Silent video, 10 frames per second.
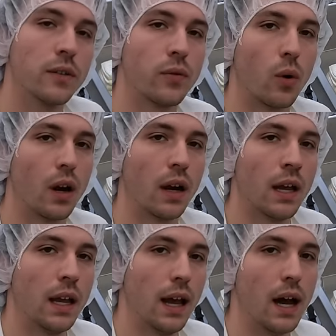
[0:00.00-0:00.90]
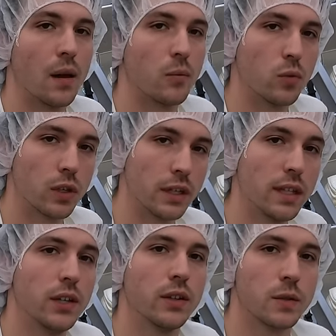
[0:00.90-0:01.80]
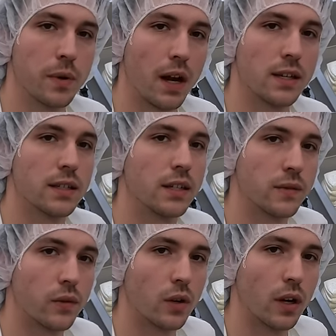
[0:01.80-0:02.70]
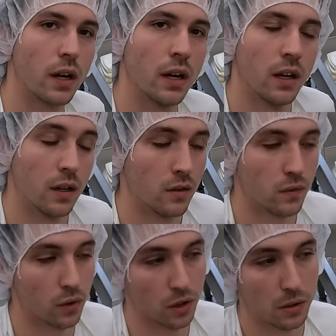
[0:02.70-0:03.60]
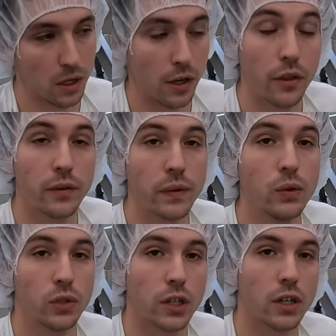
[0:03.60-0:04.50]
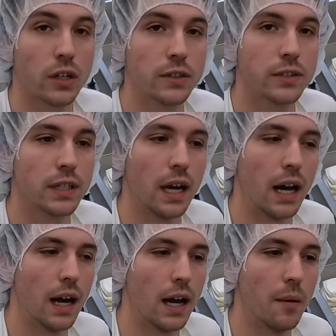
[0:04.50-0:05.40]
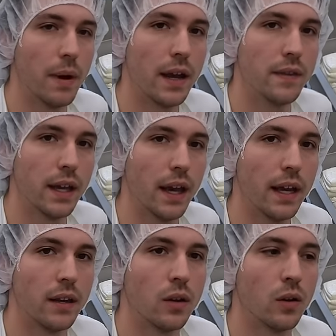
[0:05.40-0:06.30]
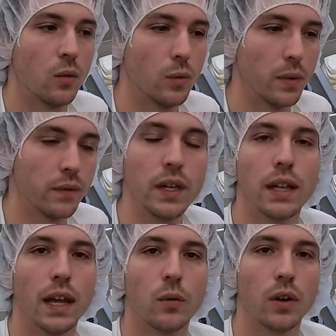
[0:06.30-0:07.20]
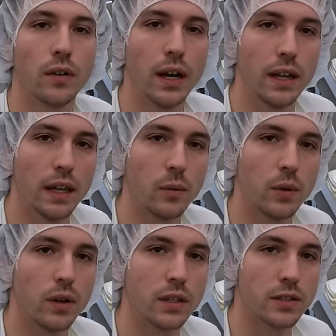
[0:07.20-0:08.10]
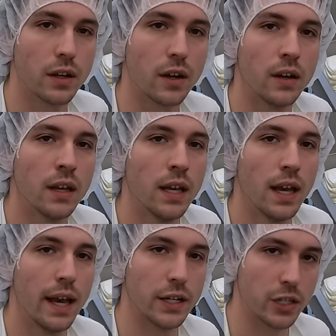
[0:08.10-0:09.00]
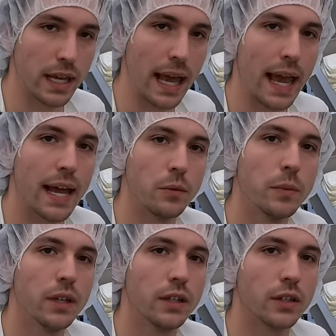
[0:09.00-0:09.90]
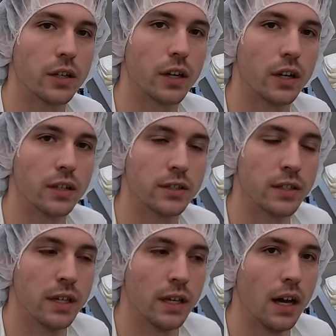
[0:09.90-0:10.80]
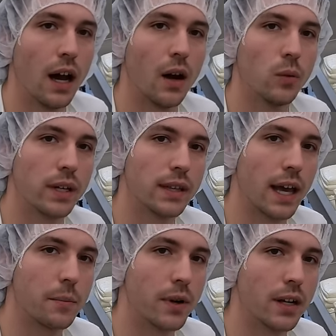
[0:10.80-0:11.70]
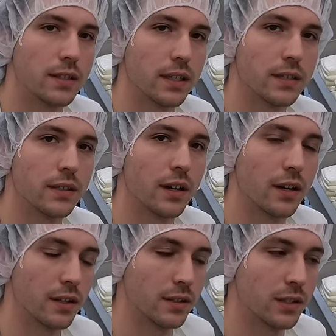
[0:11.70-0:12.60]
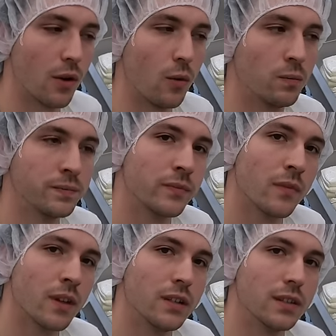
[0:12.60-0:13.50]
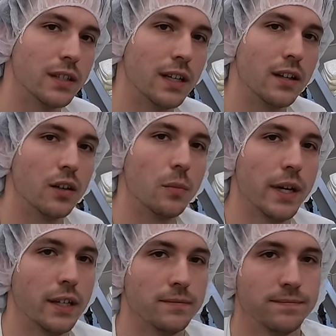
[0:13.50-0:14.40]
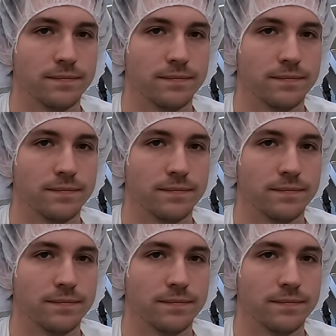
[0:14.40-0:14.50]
for. We'll continue this process for another few turns. And then when we feel like we're ready, that we want to start actually hand milling the curds, we'll get that process started. So see you in a little bit.